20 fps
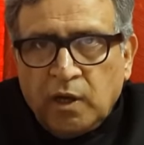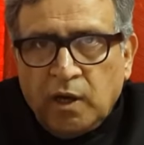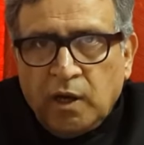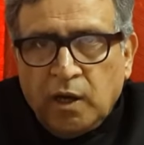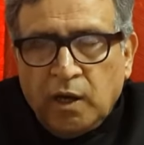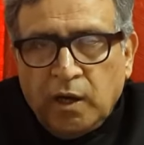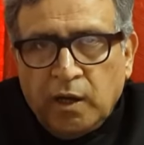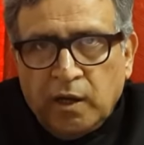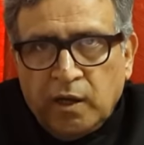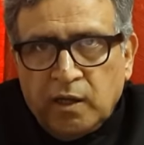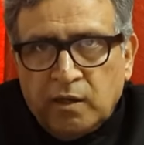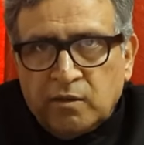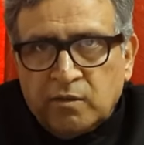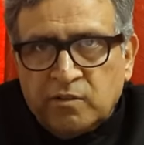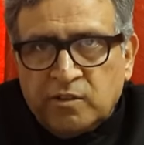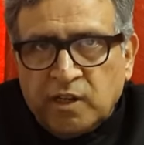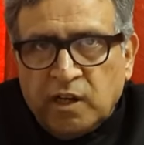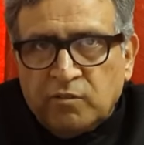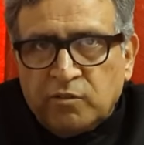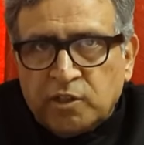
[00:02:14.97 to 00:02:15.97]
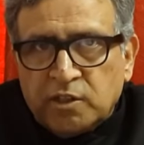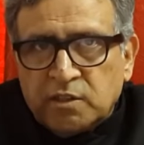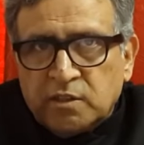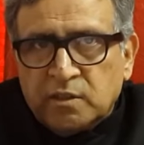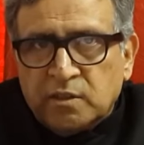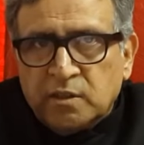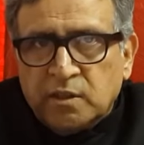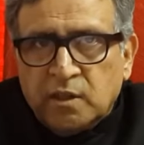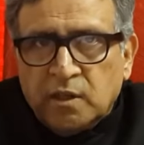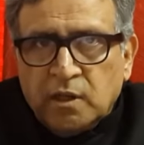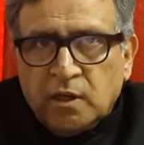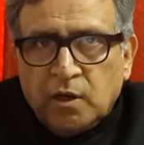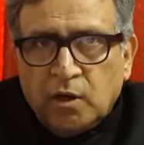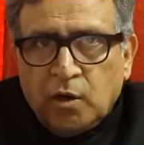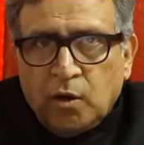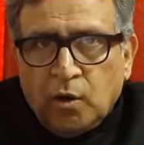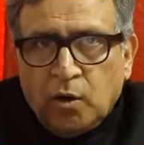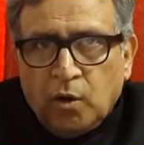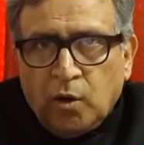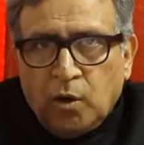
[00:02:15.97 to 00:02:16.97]
in Devon
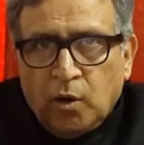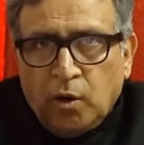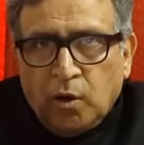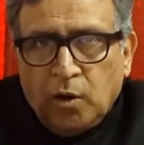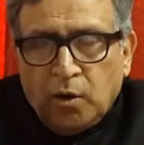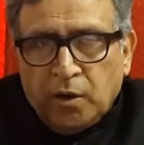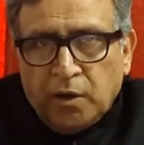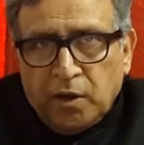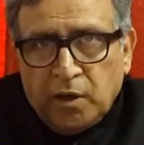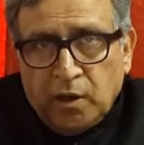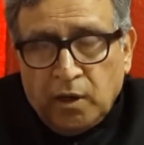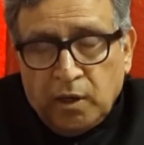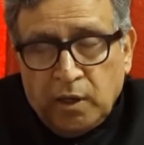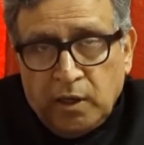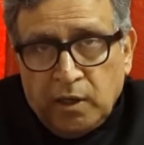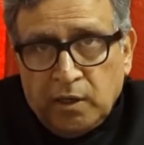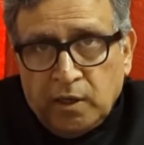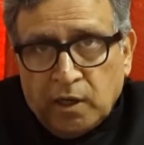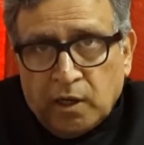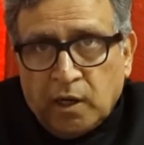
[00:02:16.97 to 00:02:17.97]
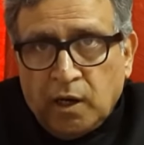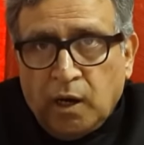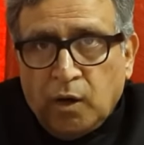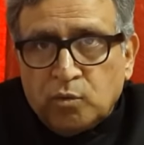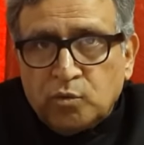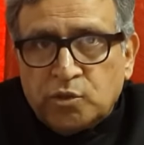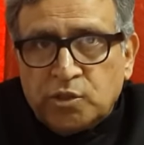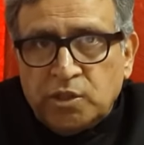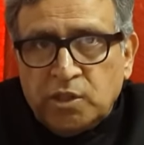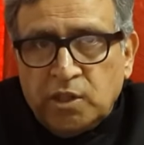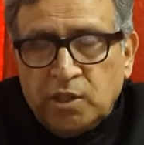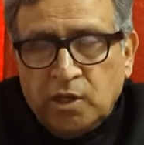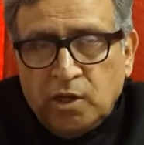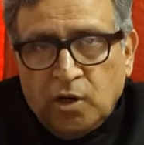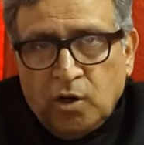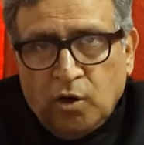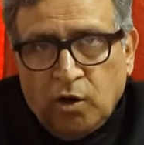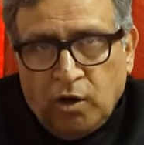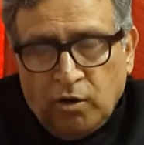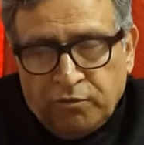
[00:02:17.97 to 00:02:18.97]
or in a county
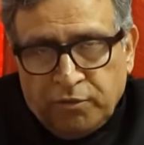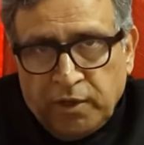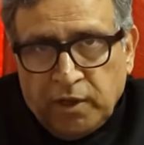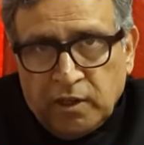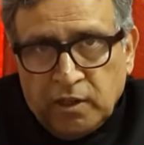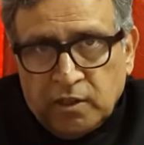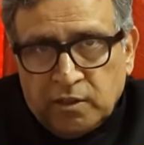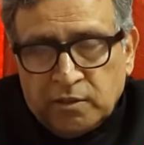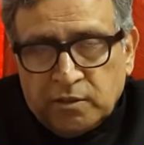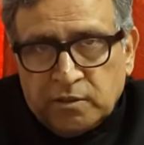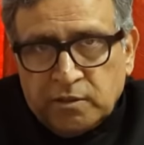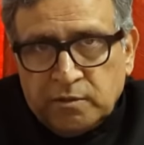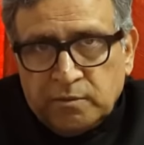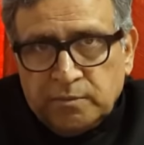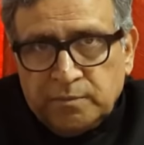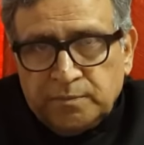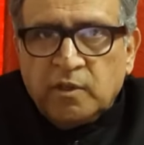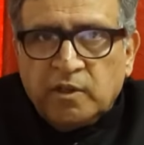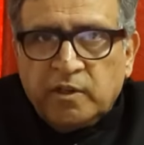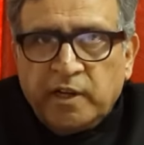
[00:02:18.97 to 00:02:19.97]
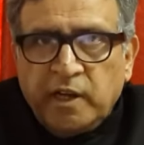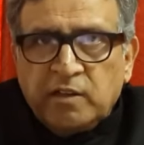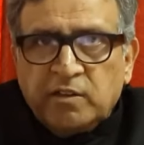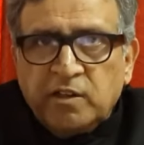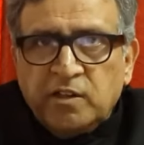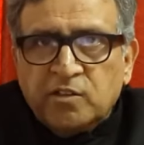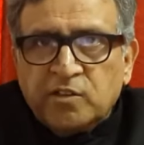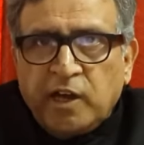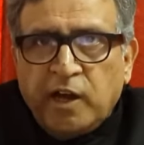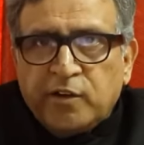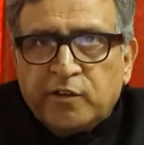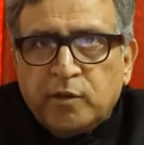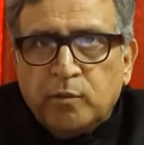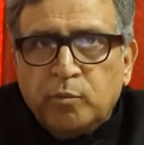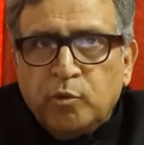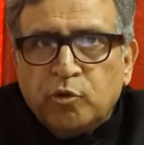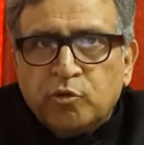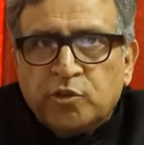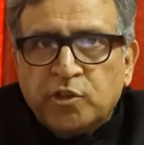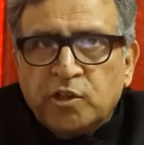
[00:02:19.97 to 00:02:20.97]
of England. The death is
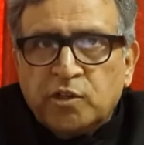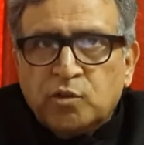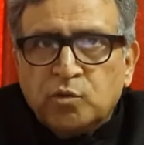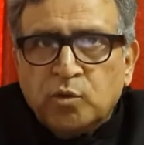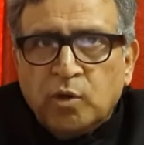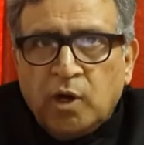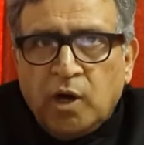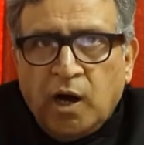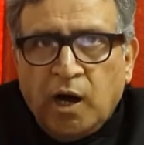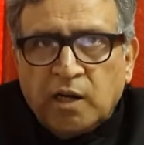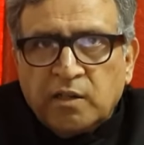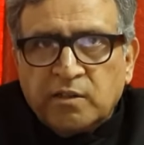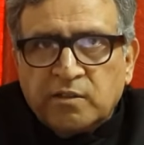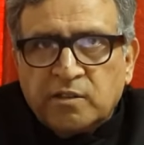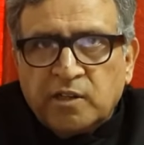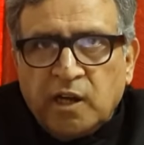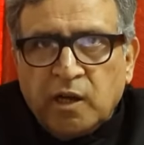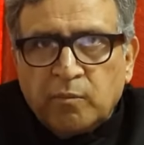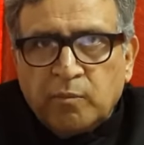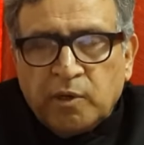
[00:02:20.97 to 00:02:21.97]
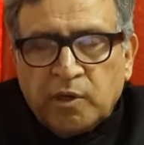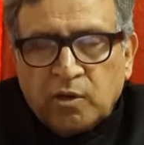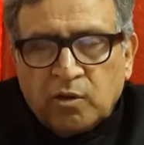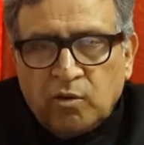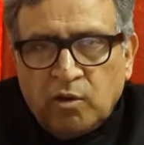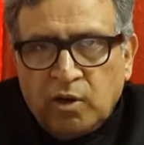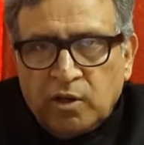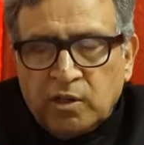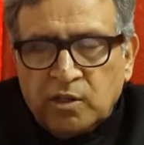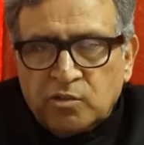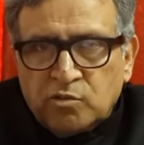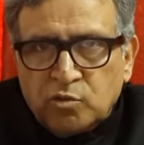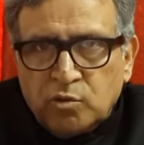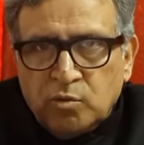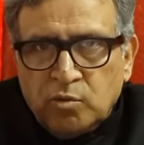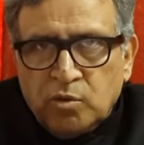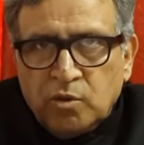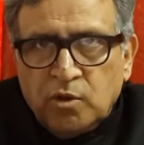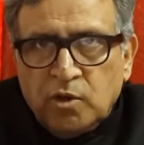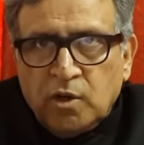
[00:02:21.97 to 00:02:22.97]
attributed to a heart attack, but according
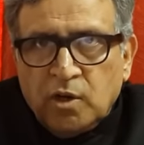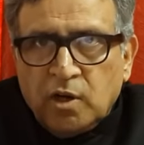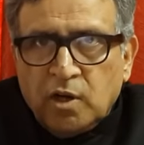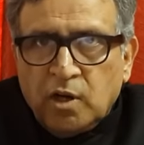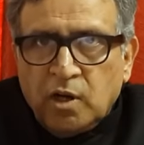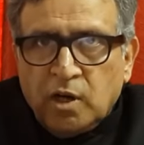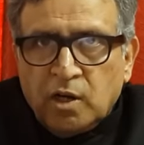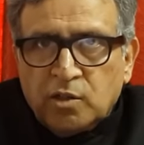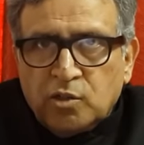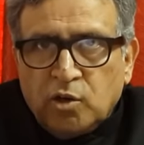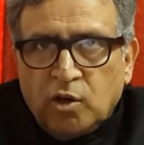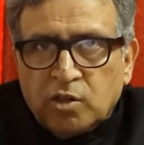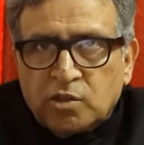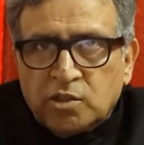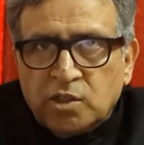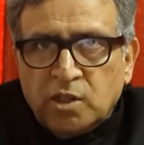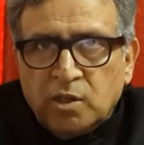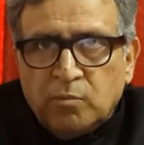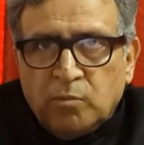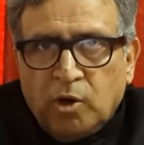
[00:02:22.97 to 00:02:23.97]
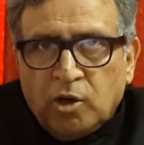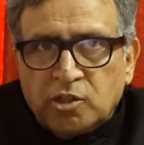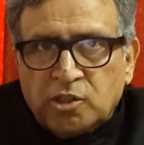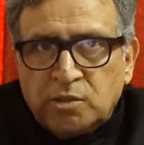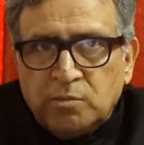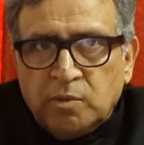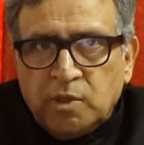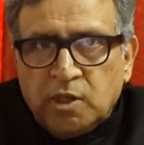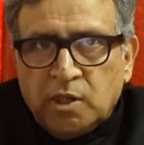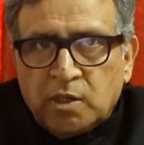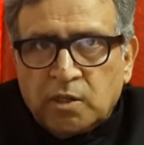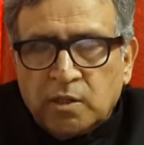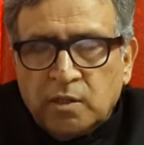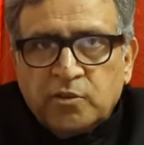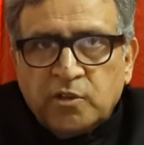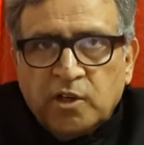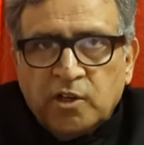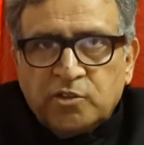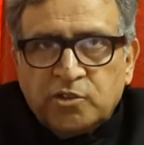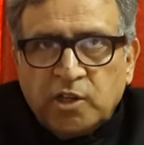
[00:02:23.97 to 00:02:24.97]
to Dr. Mortimer,
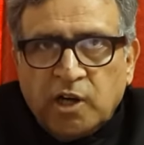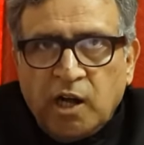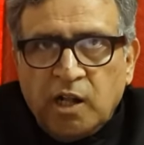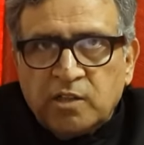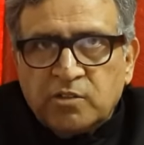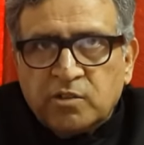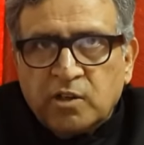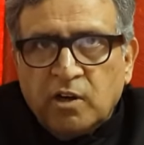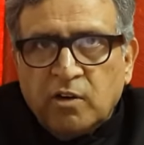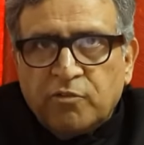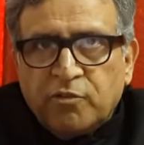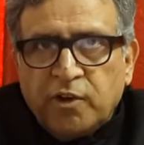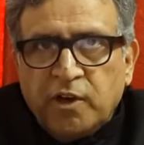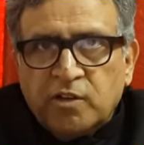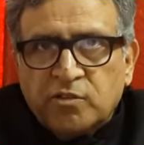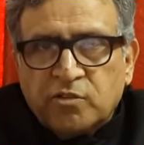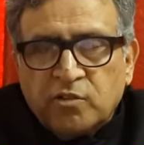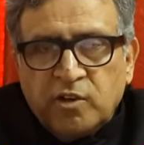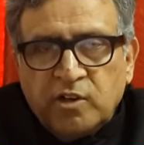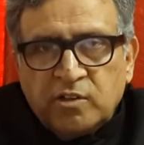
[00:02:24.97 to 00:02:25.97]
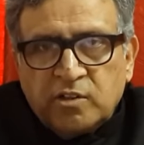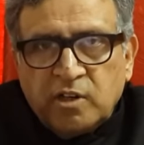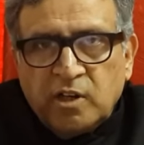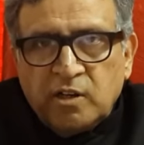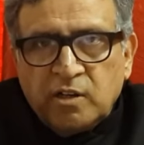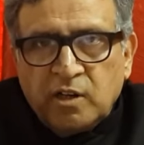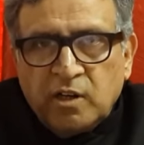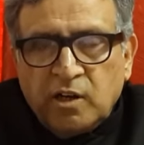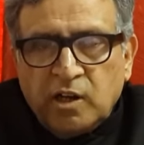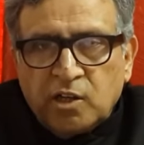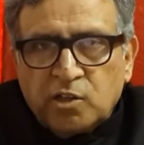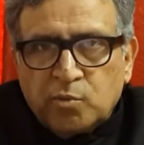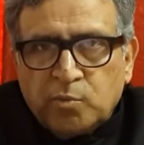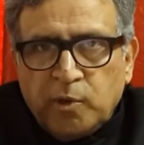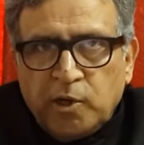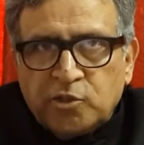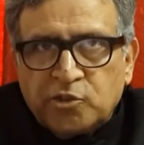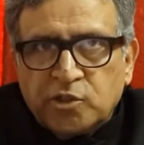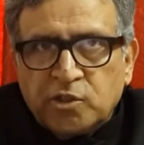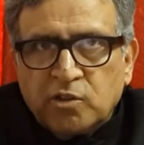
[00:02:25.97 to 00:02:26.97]
Sir Charles' face retained an
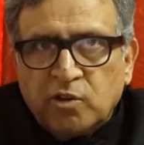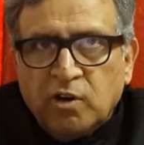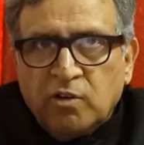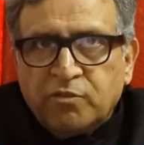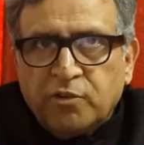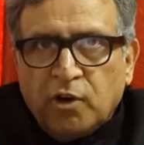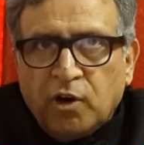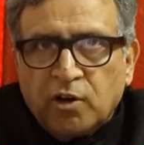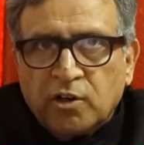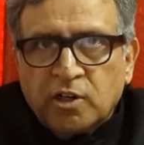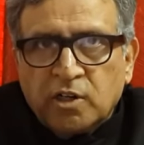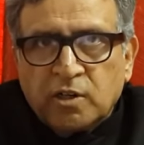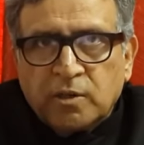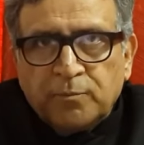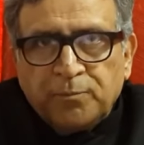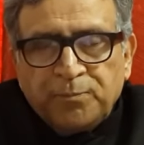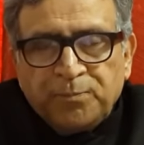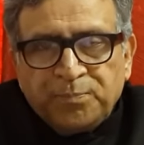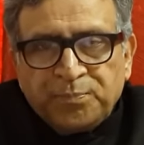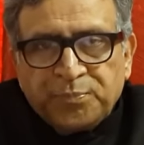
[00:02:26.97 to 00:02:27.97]
expression of horror,